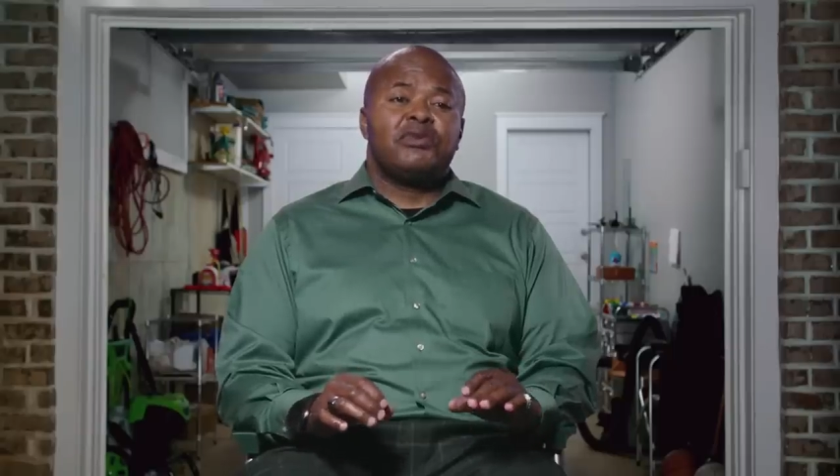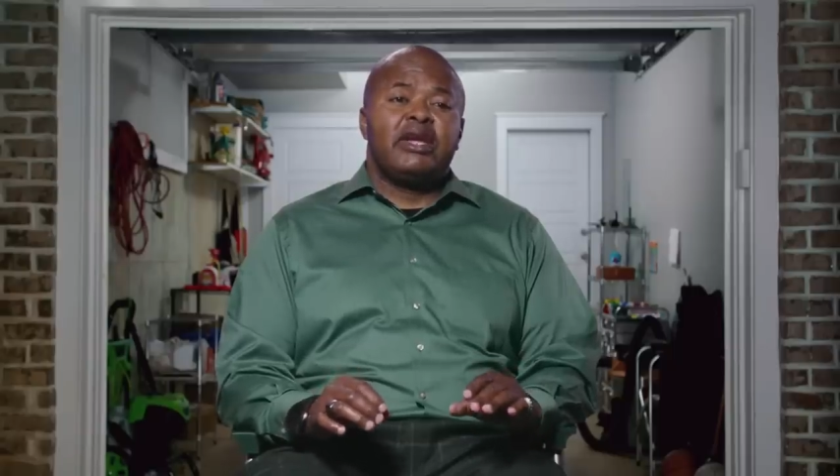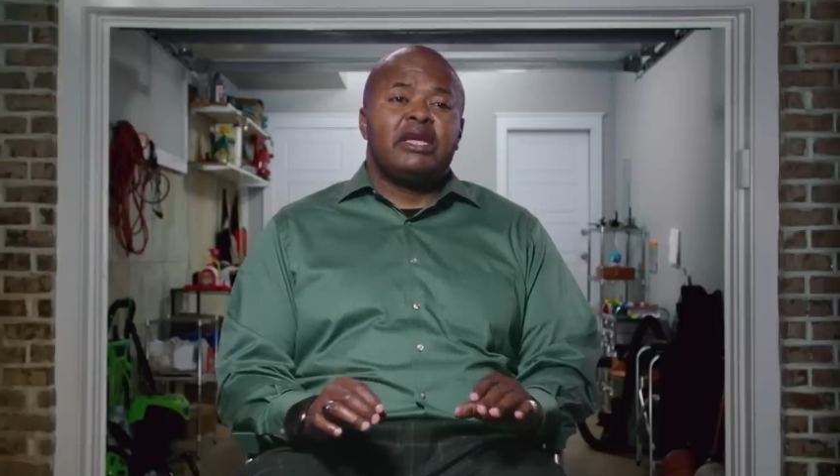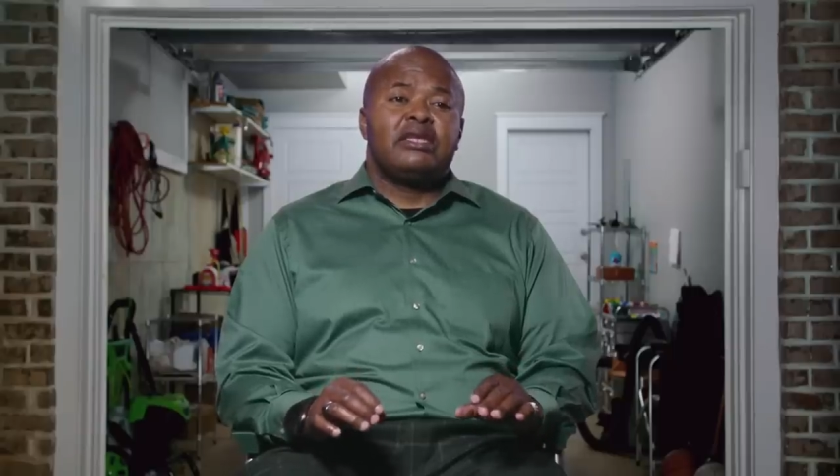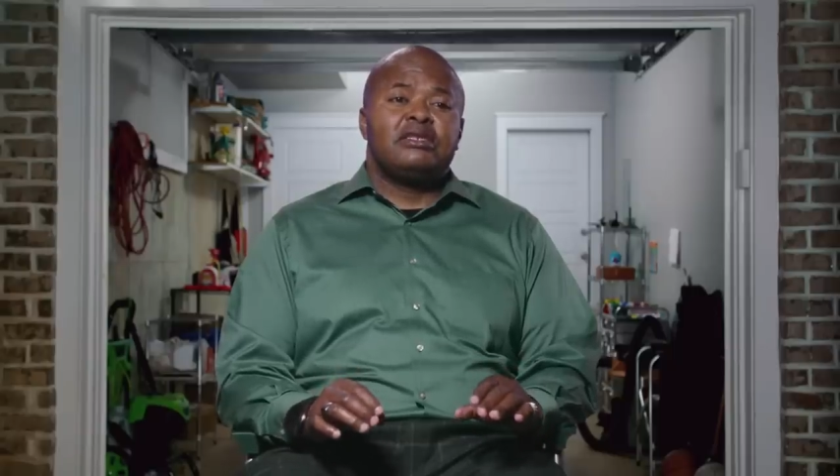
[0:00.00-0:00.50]

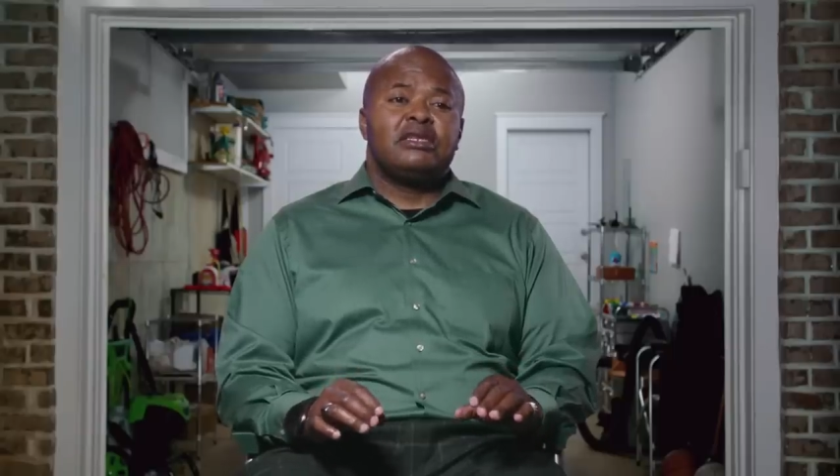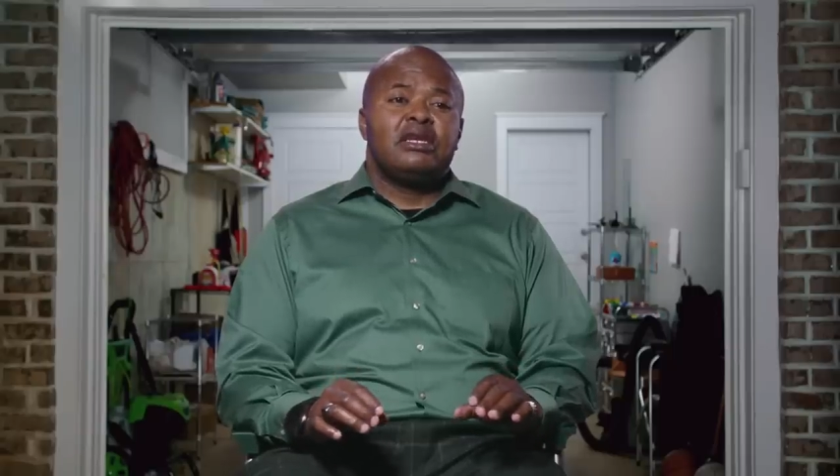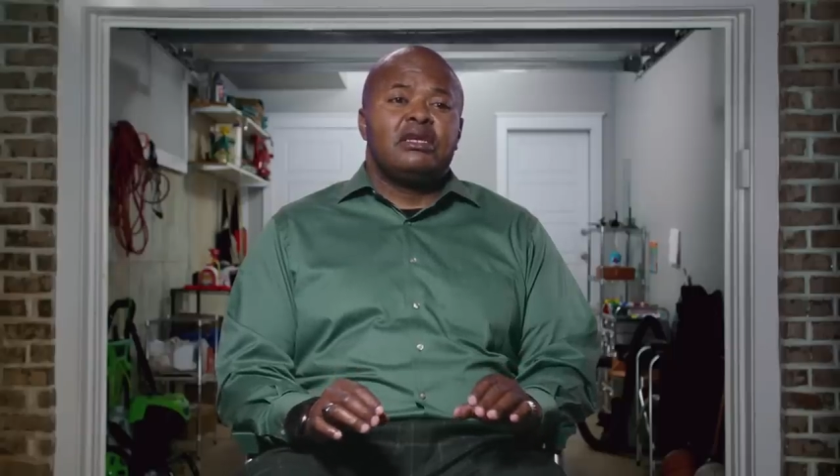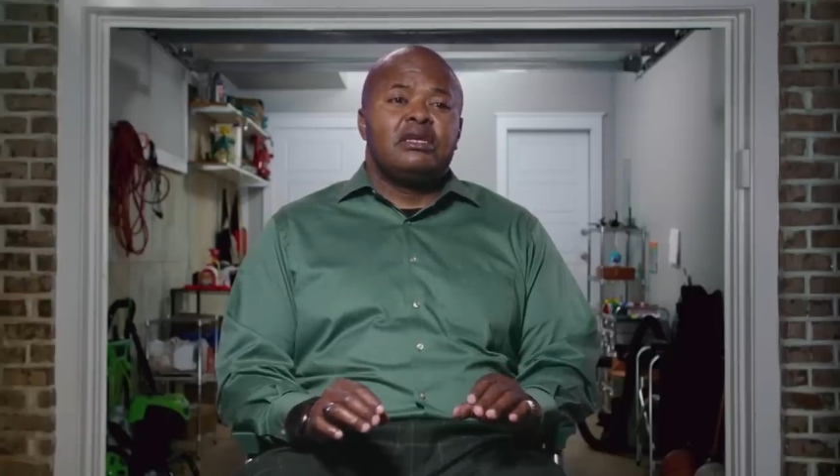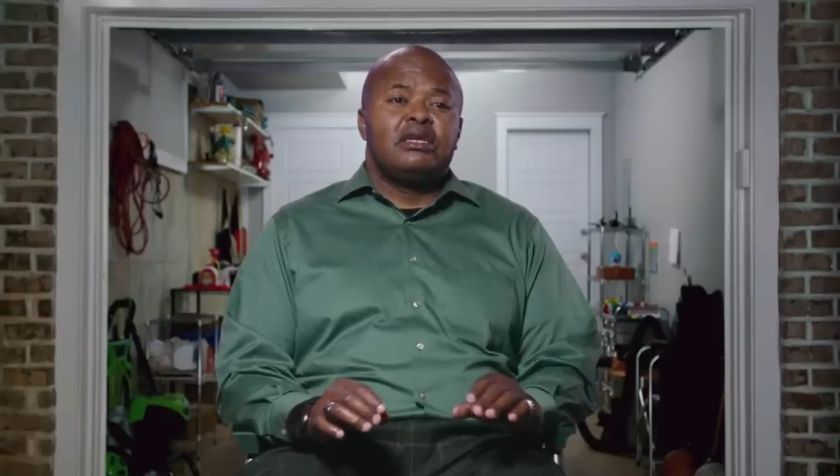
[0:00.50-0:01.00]
friends
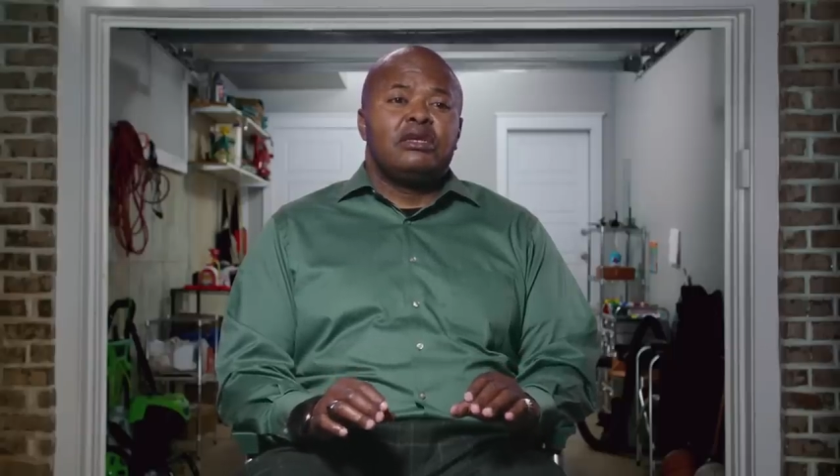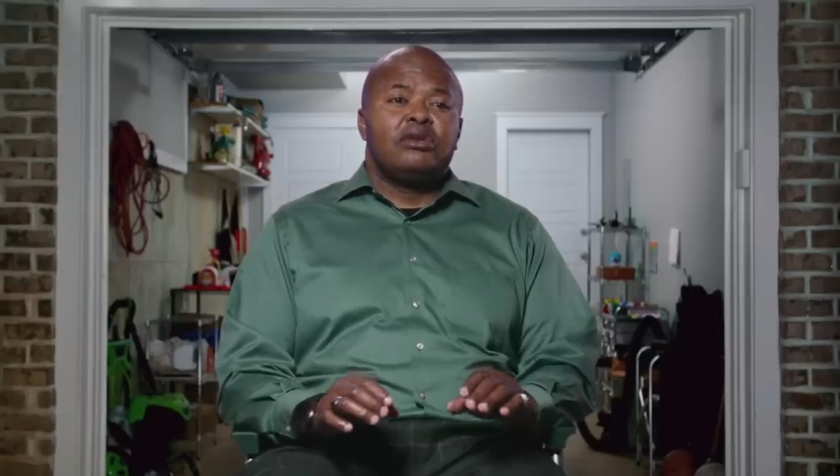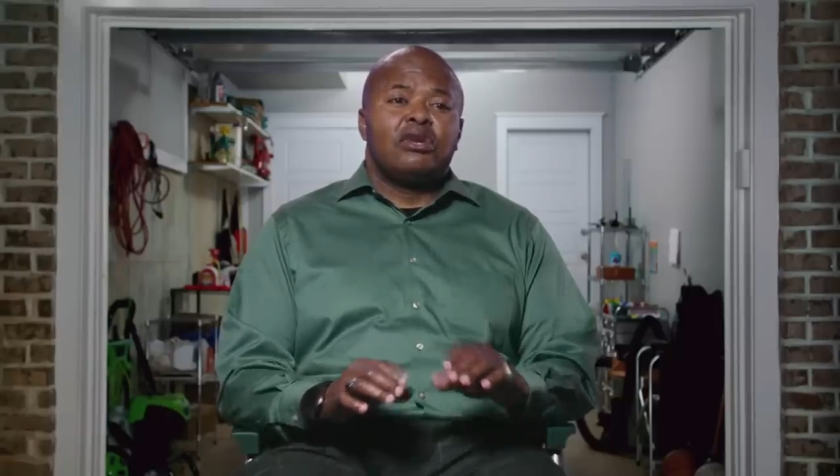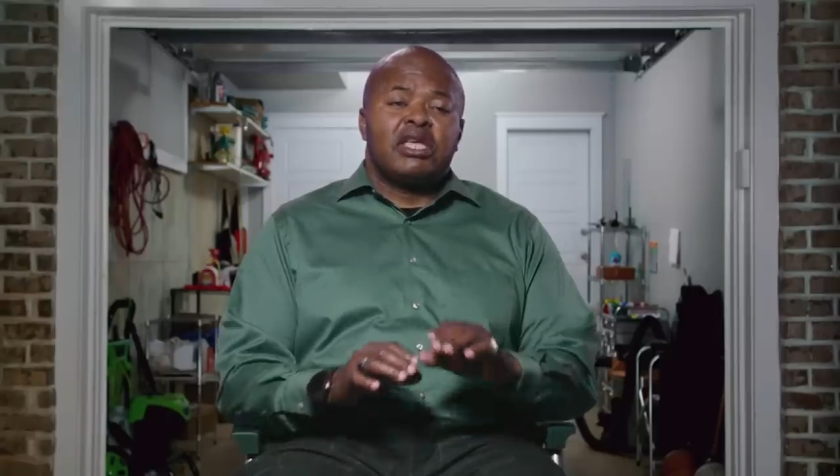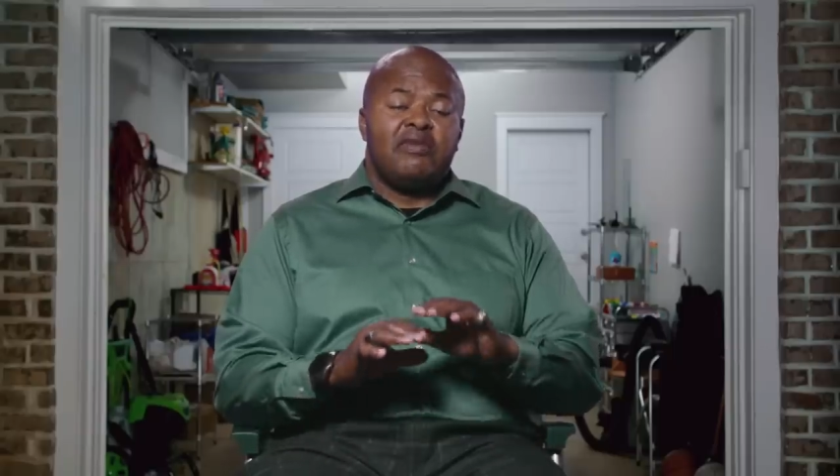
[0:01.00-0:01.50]

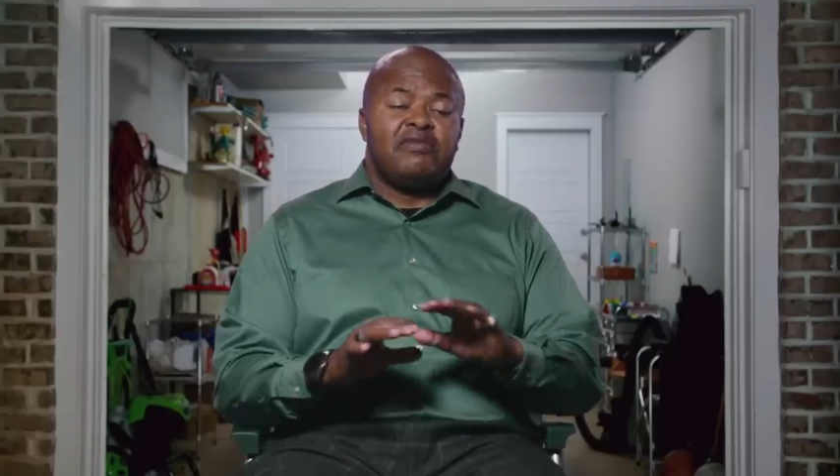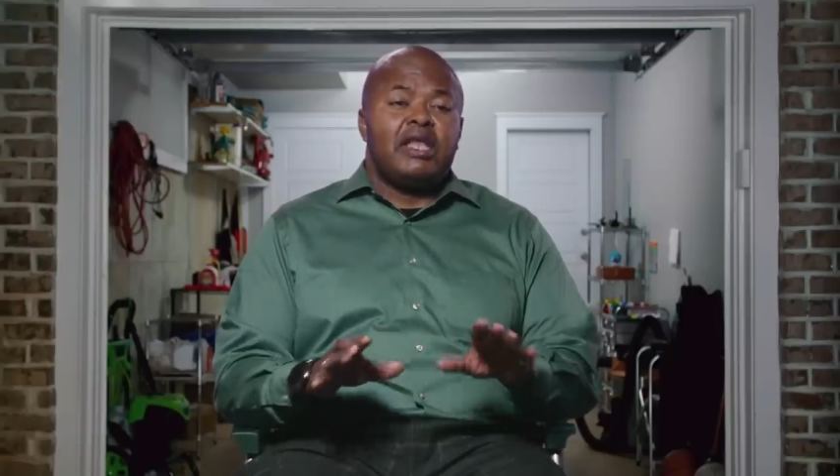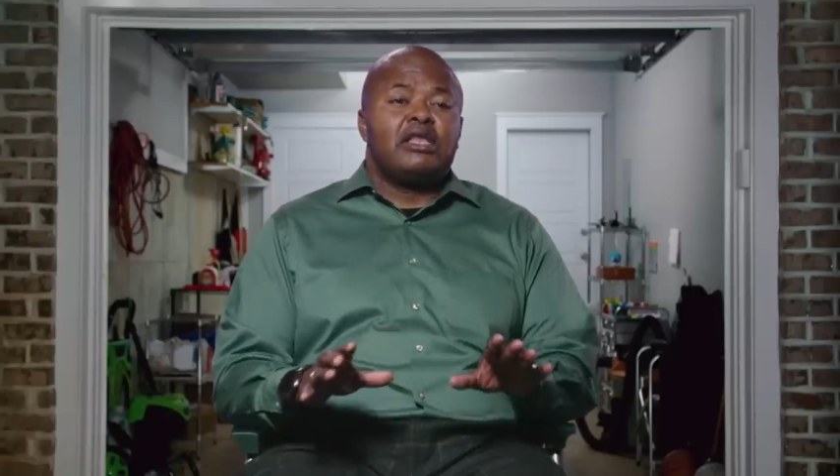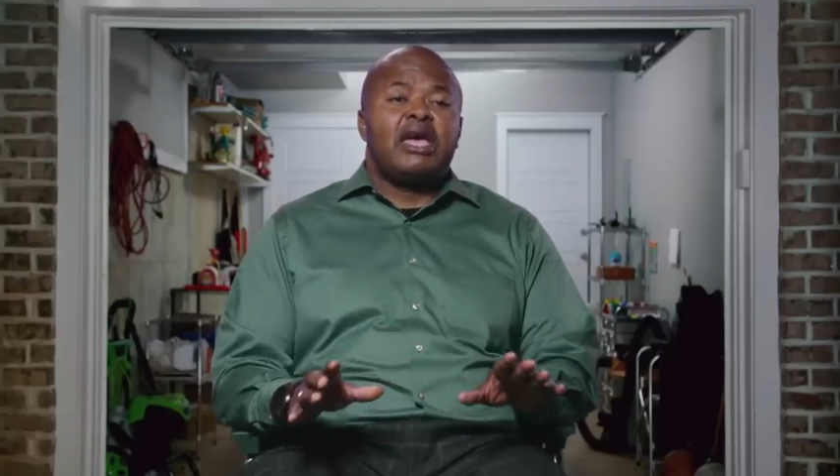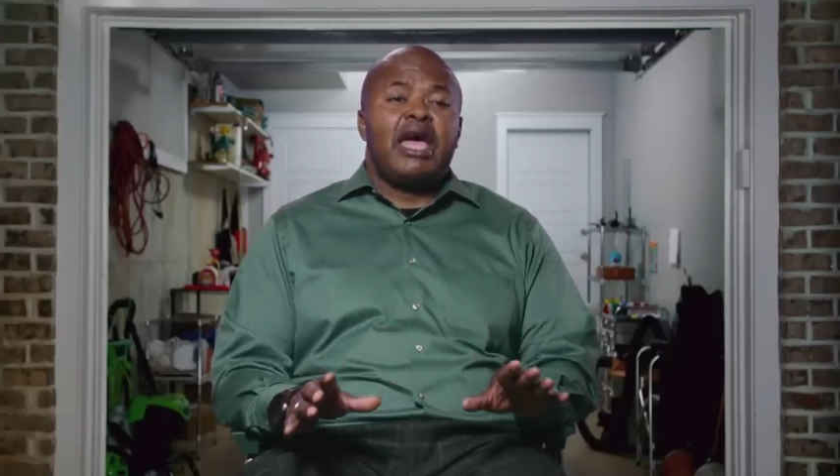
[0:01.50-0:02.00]
can
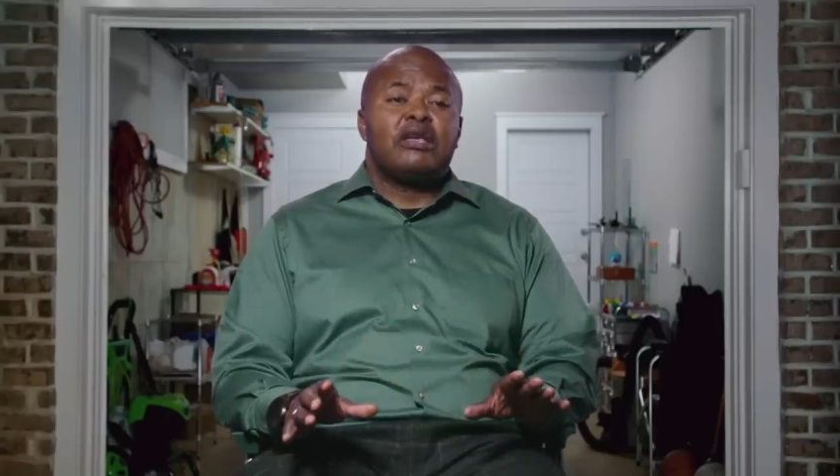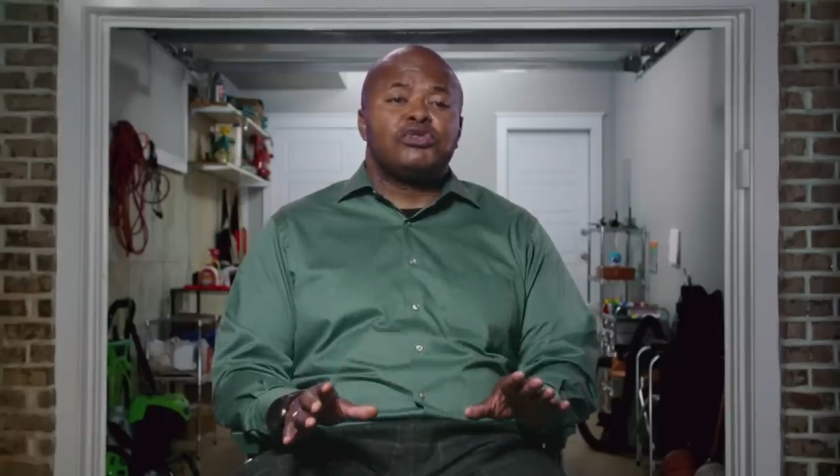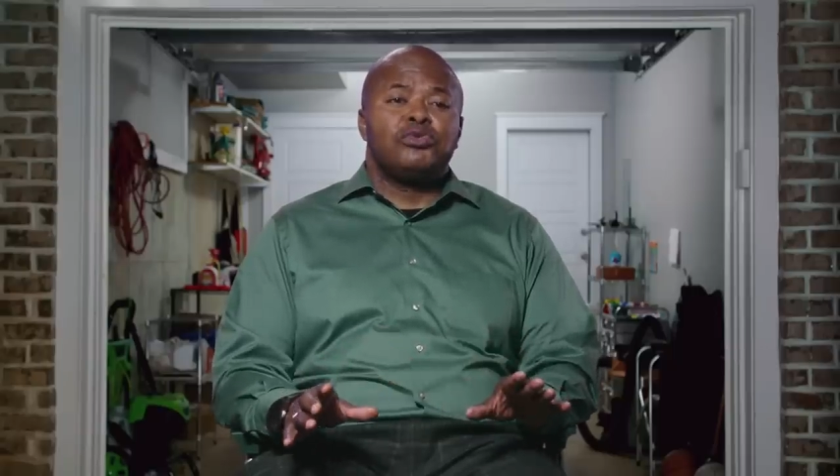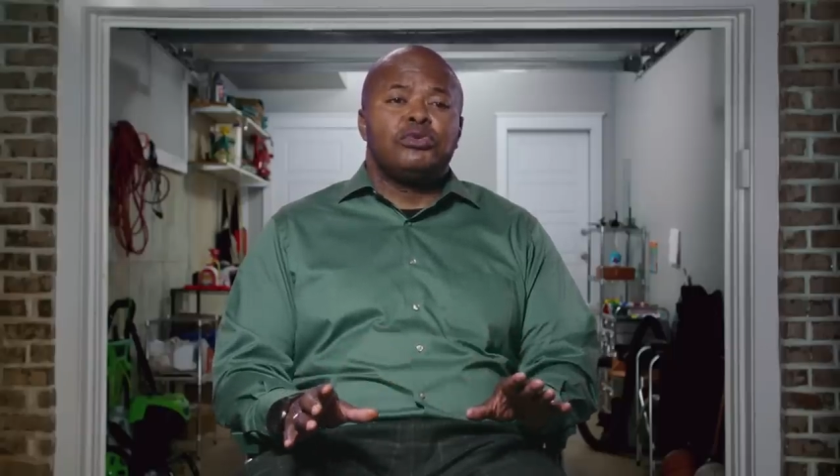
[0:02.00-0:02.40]
follow the house